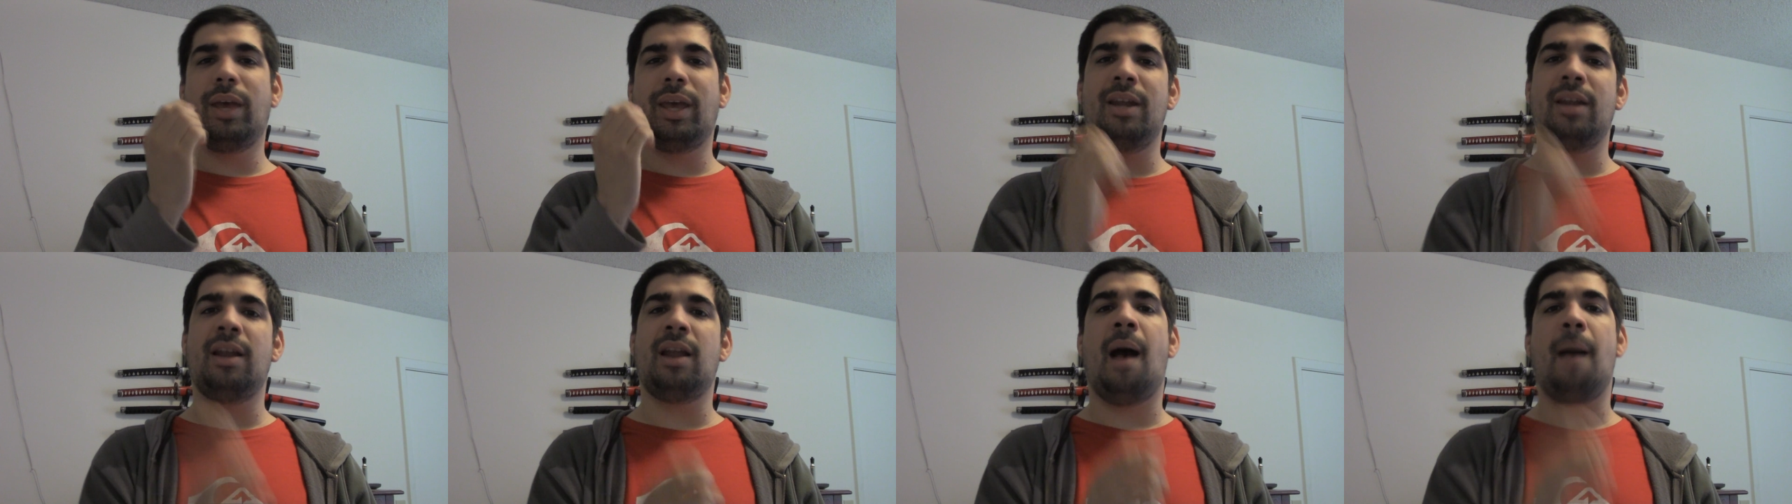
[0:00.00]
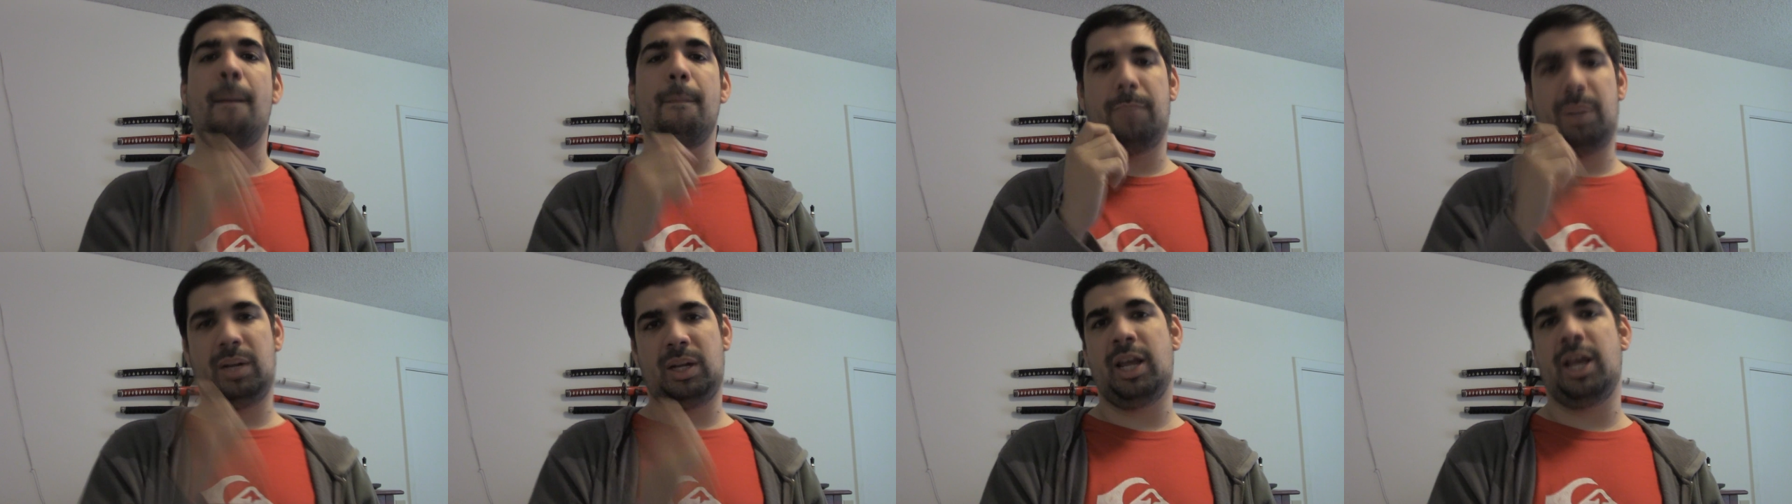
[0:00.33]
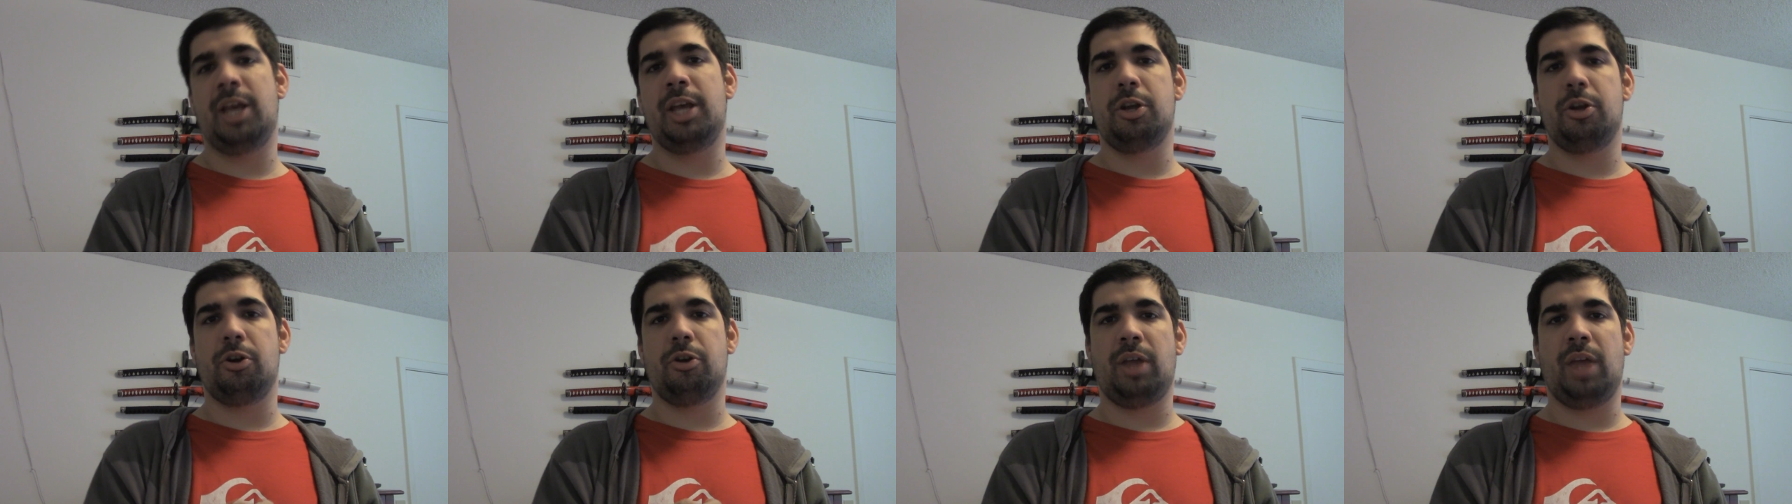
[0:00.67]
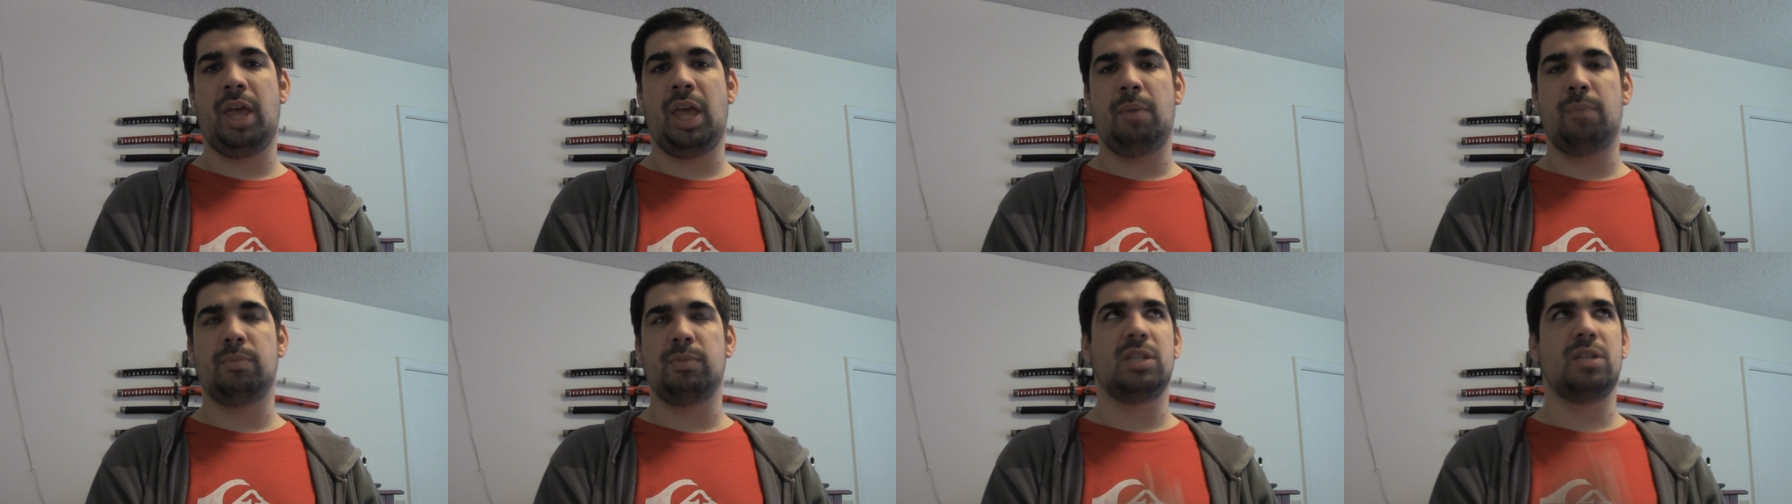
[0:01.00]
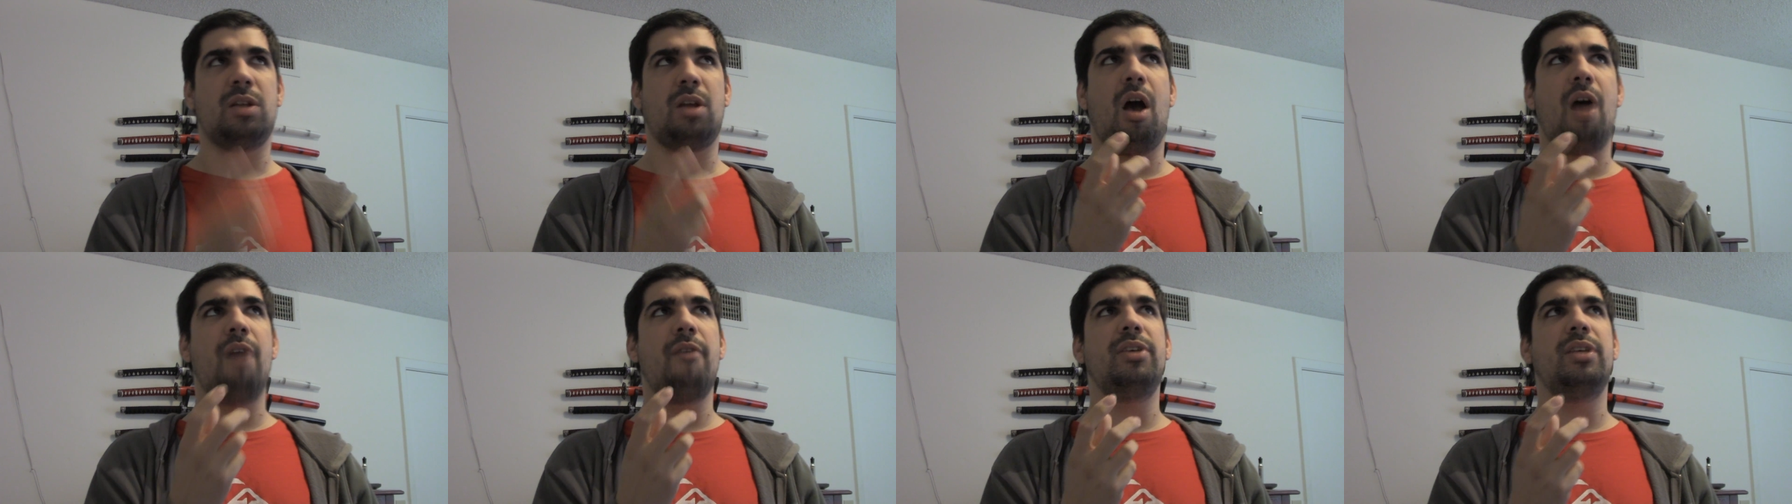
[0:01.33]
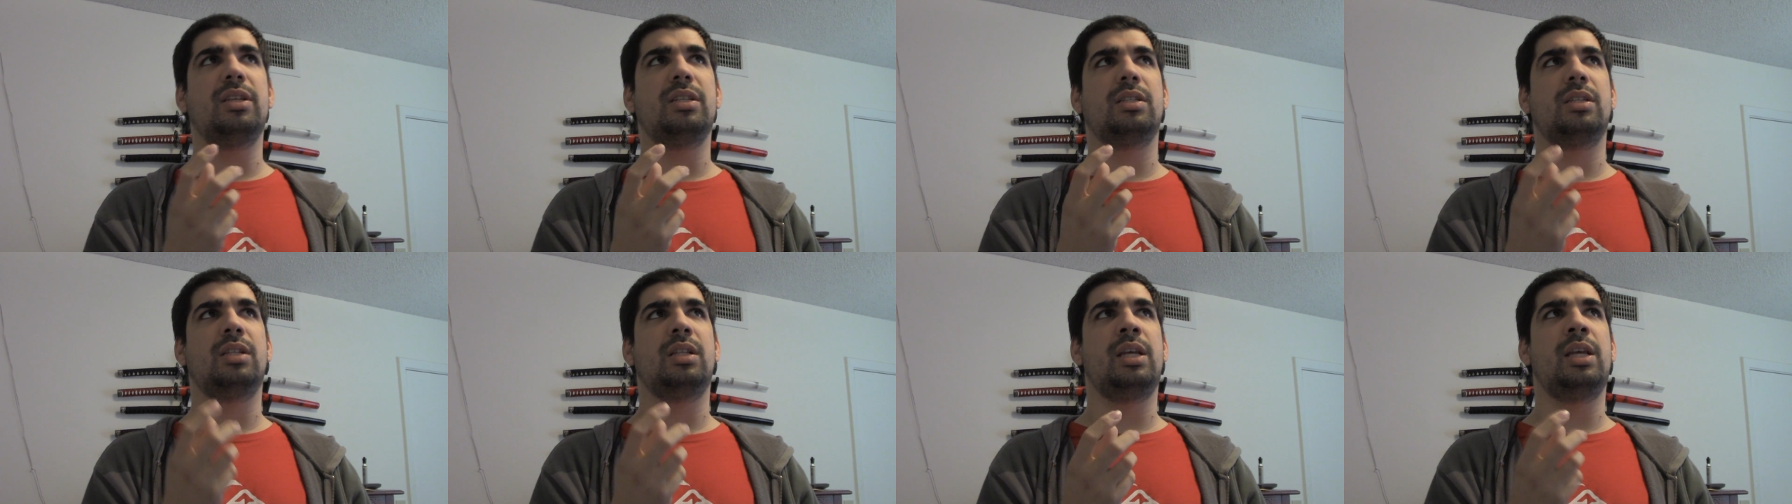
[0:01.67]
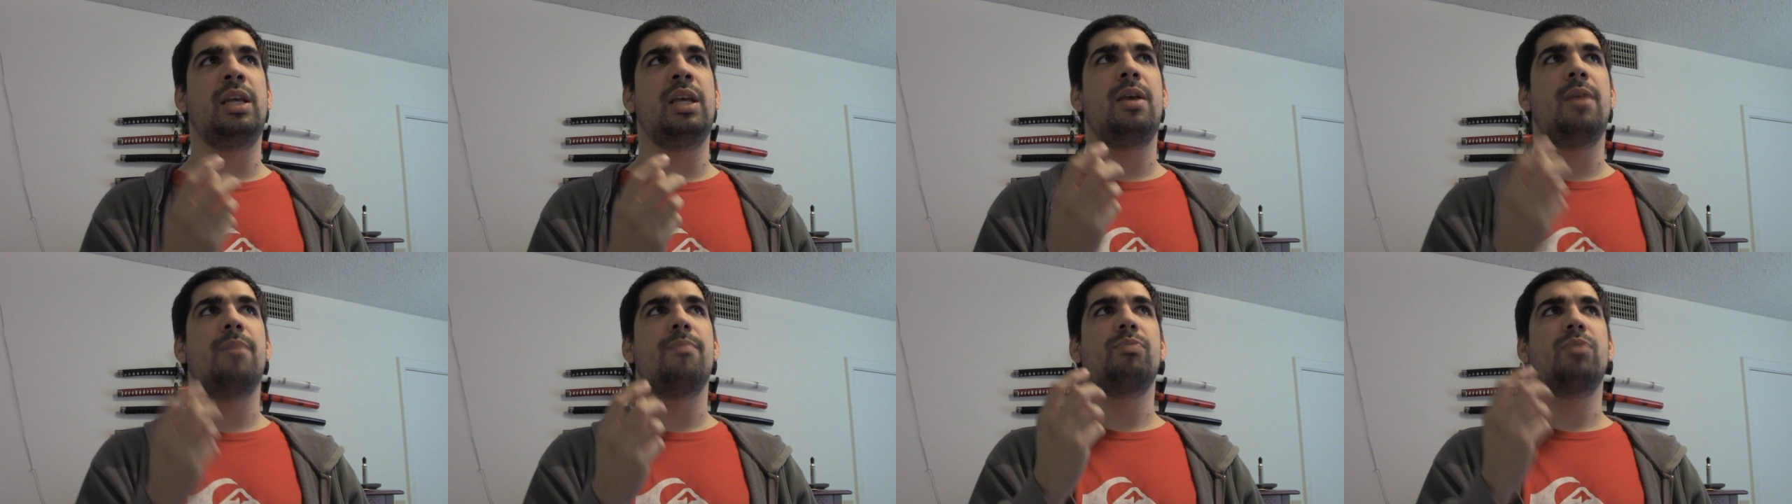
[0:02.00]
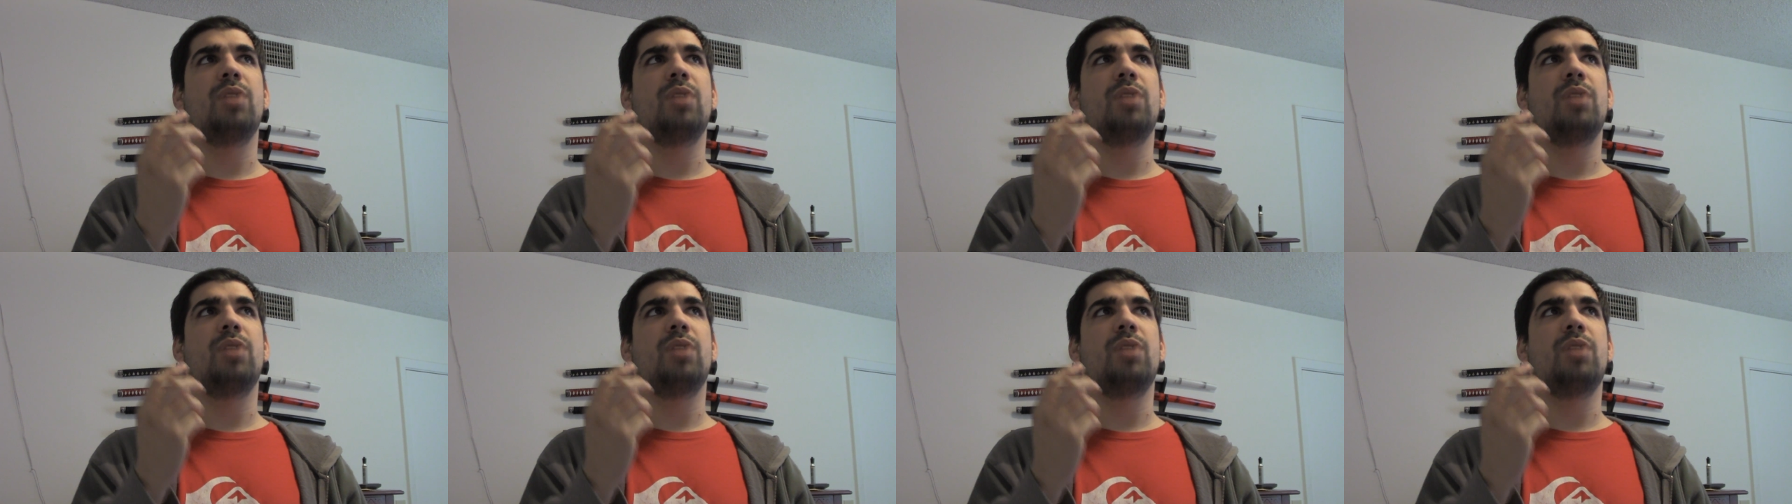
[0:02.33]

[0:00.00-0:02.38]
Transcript: cannot play your games. It's obviously,